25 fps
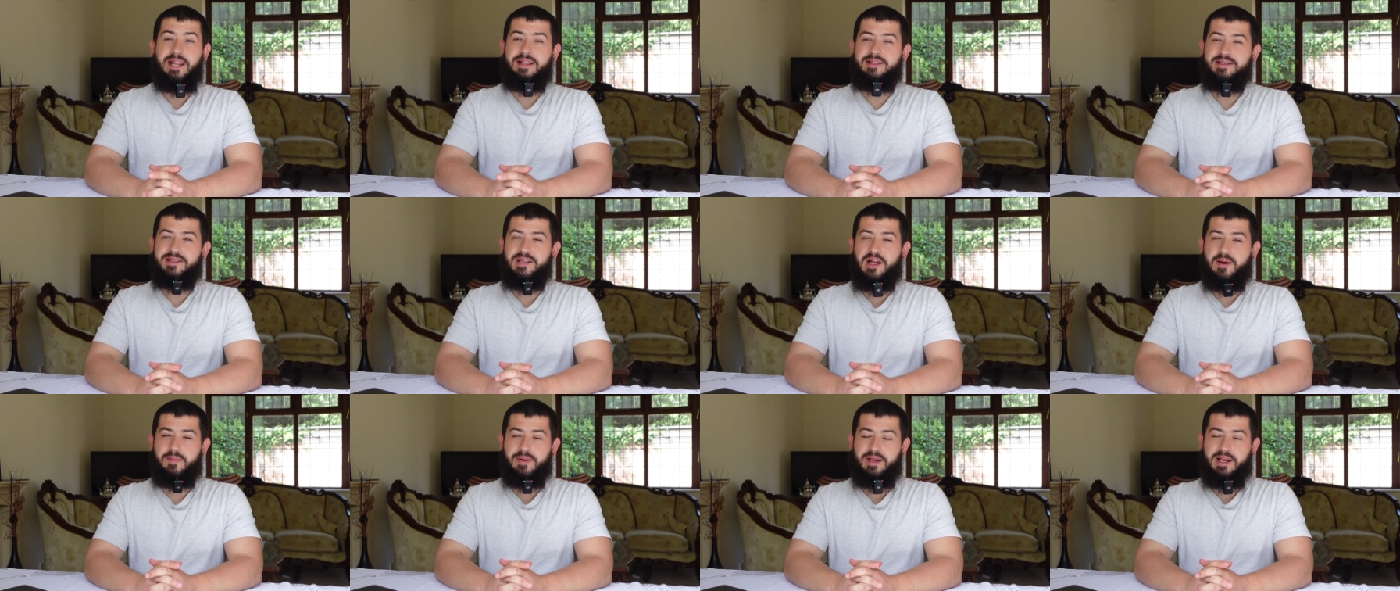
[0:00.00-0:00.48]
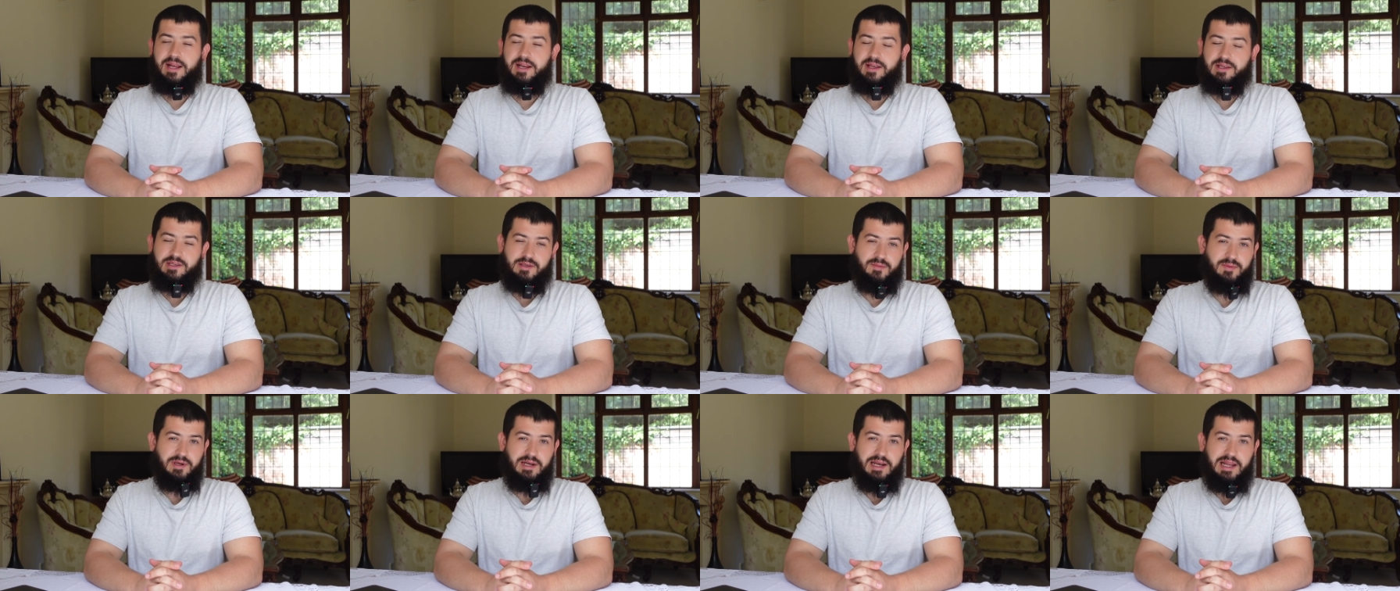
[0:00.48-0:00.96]
let's start by getting
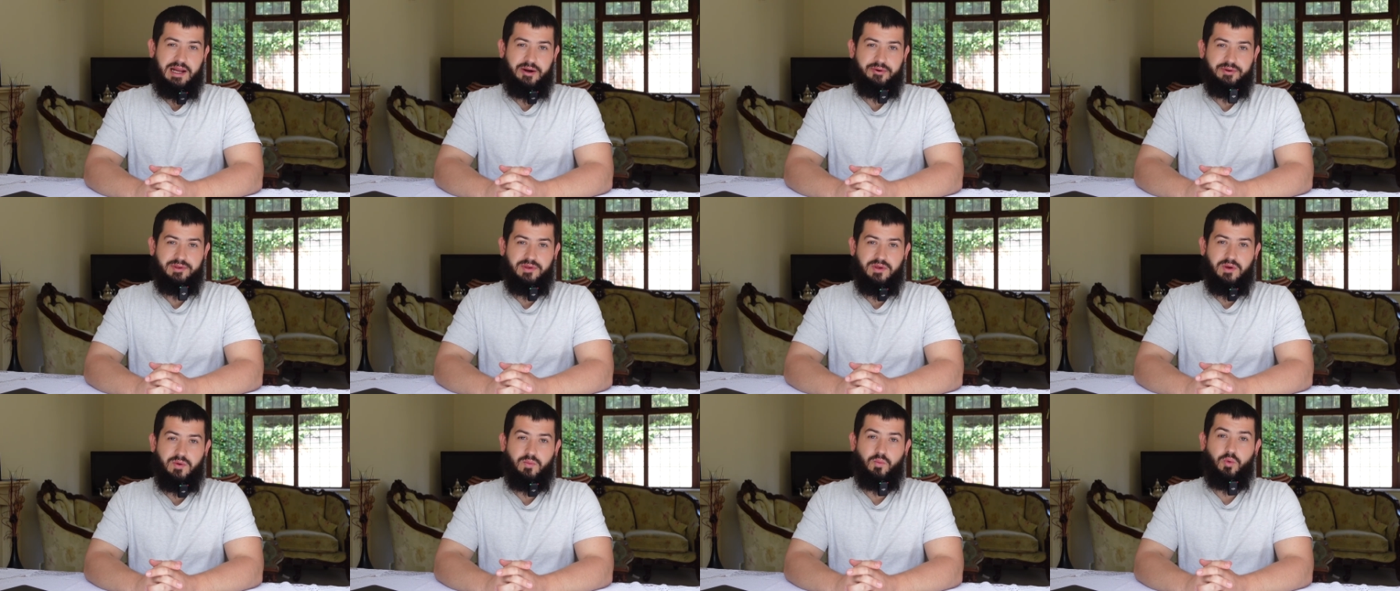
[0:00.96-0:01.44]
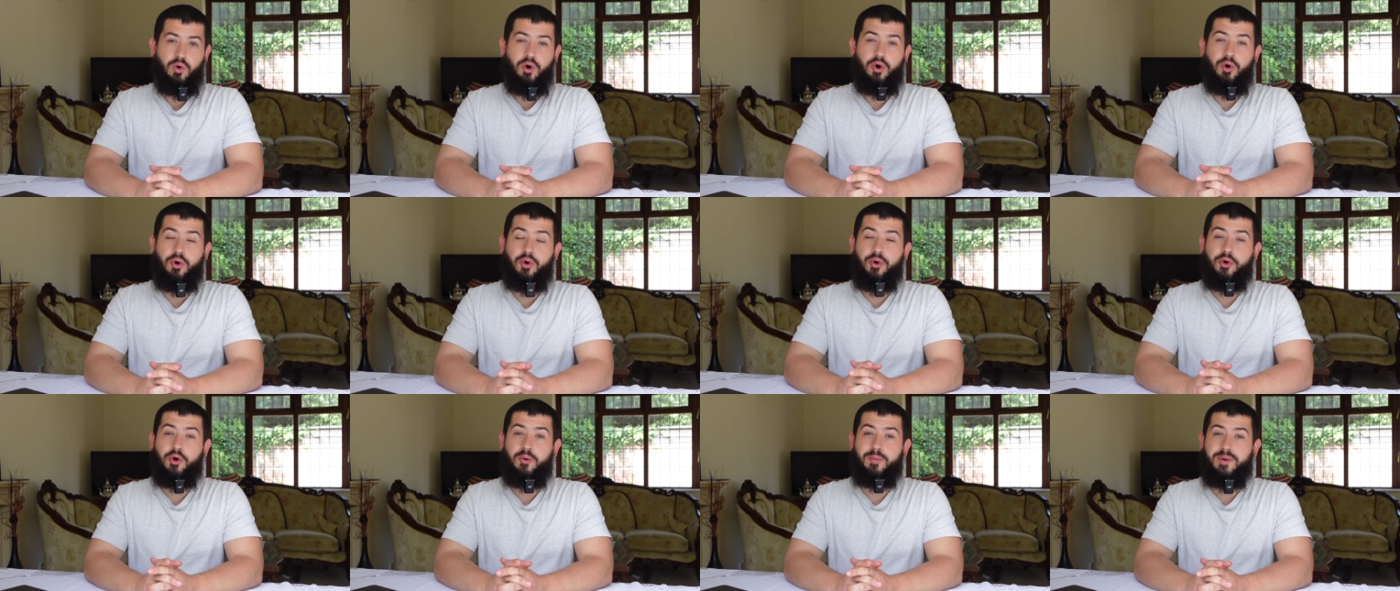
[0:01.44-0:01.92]
some clarity on what
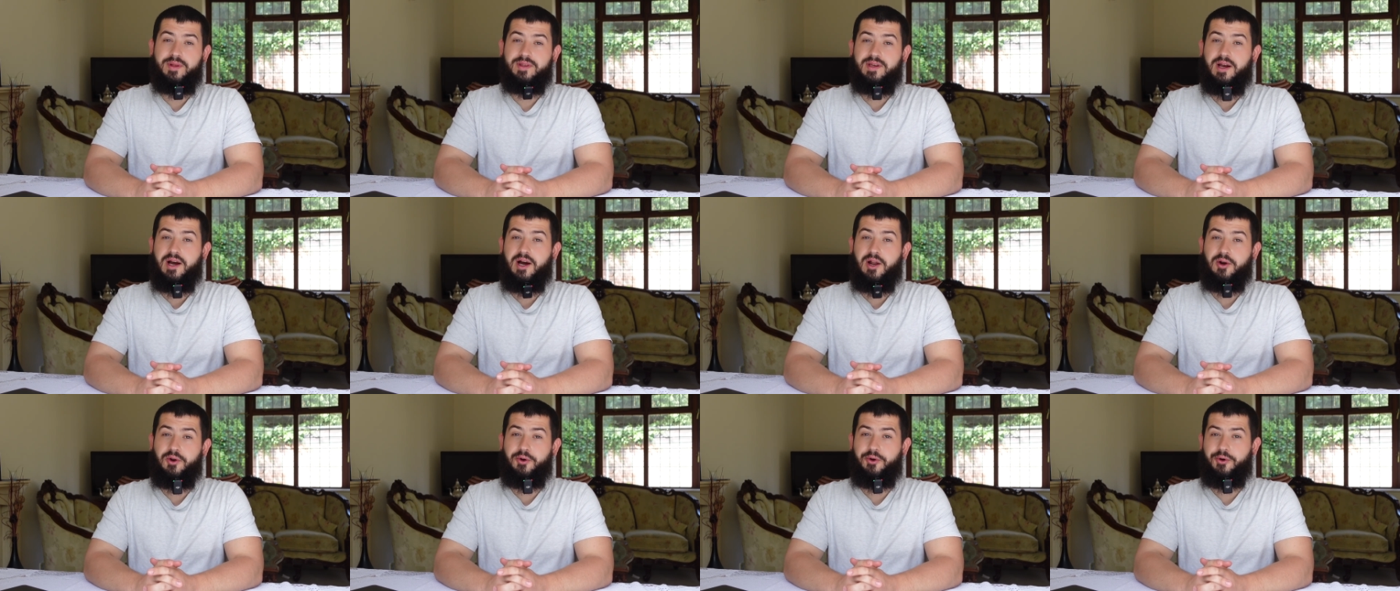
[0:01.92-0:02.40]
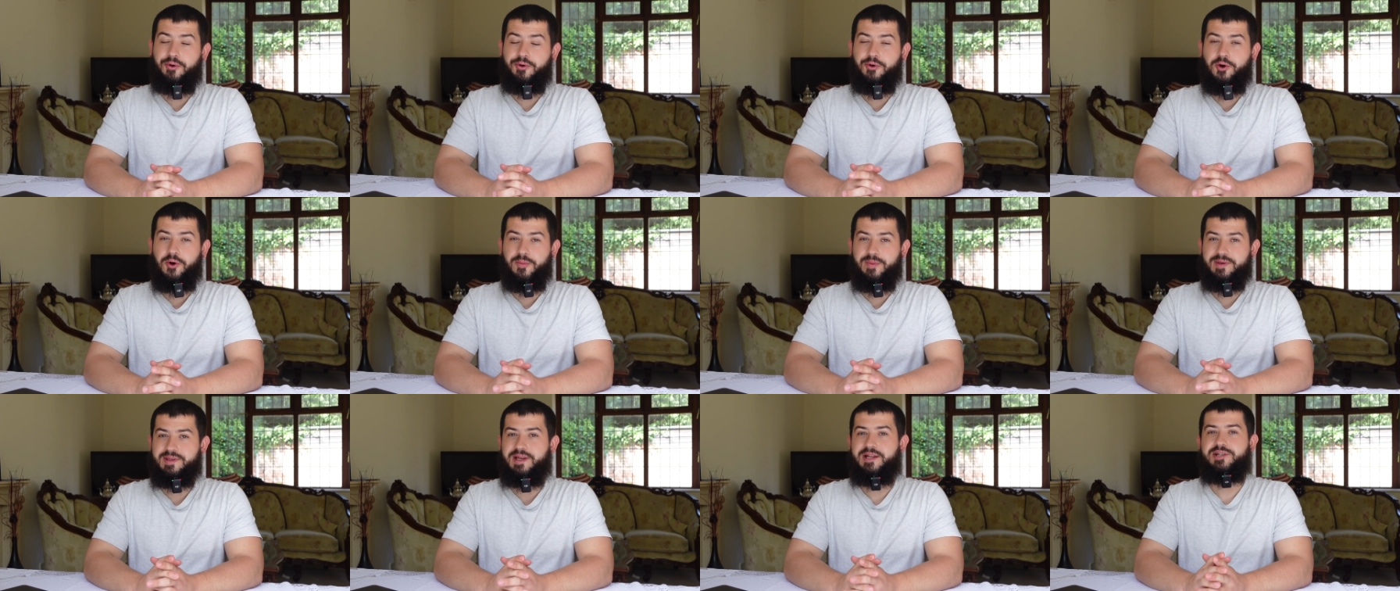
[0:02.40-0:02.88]

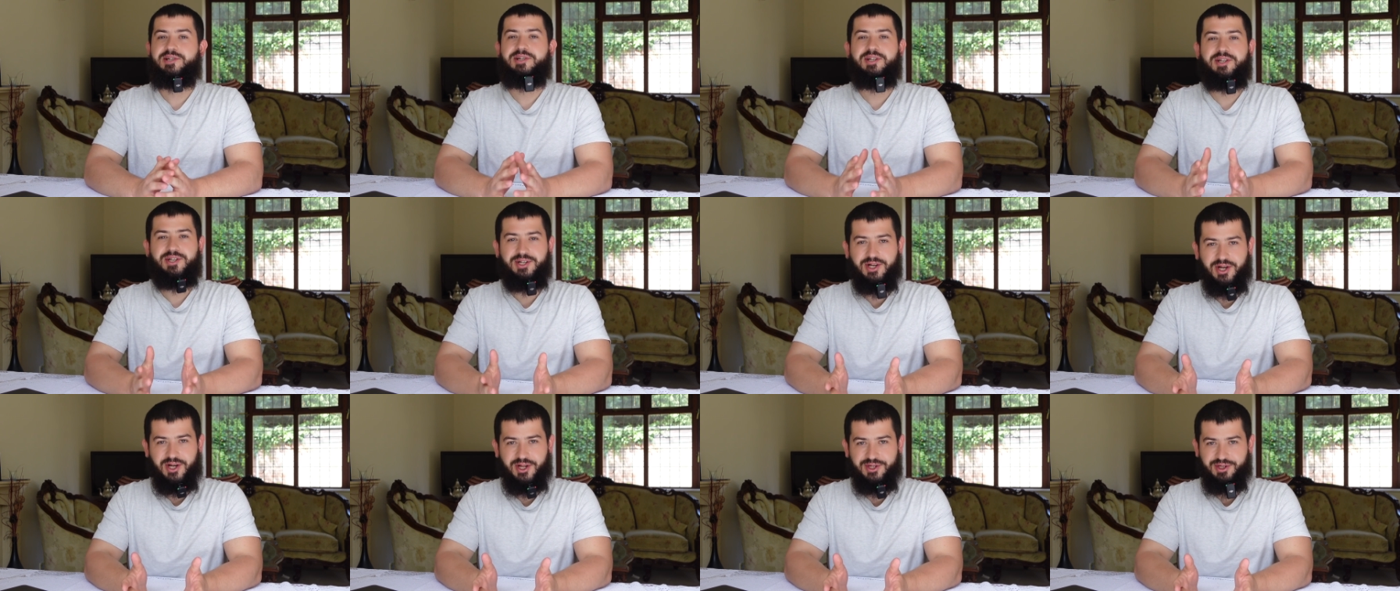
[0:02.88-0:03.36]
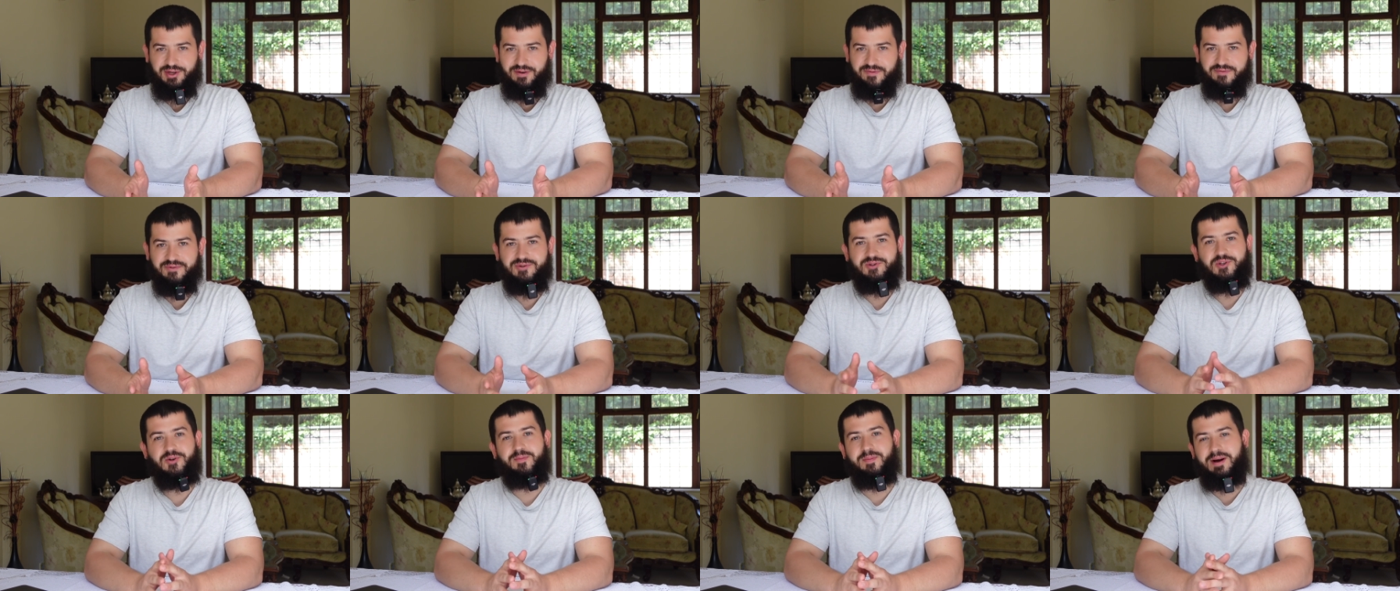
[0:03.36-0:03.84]
HooyoMaTaalo.com is actually charging
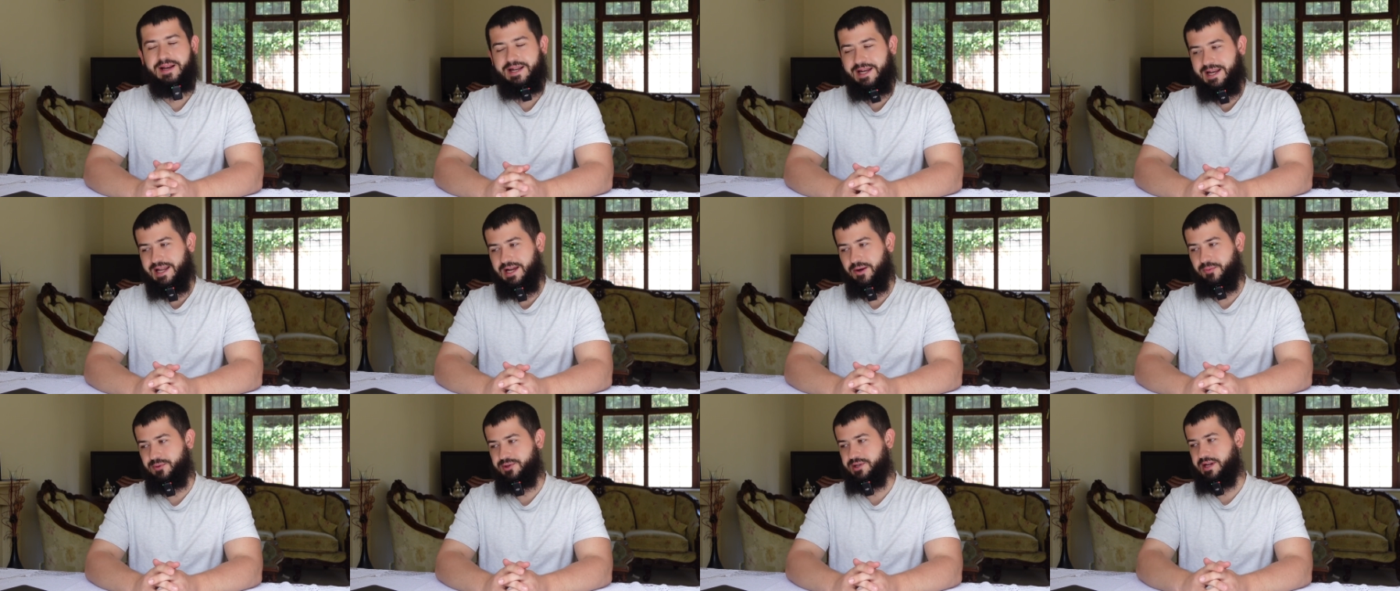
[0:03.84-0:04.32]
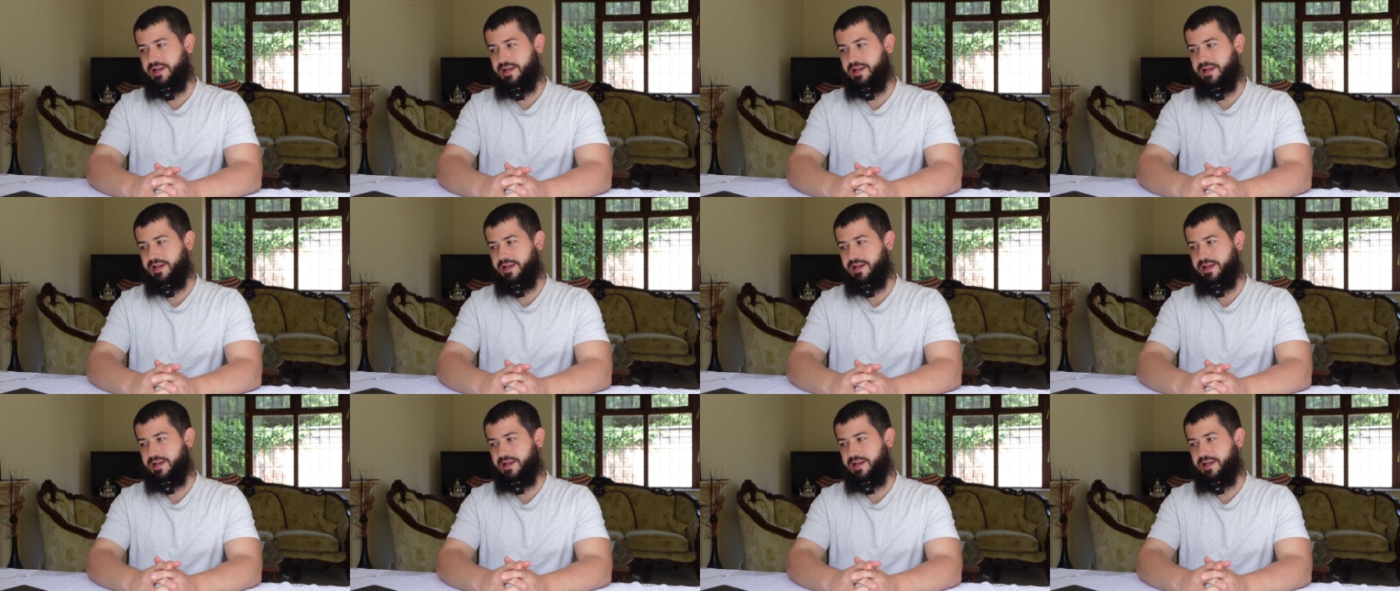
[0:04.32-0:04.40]
for Somali language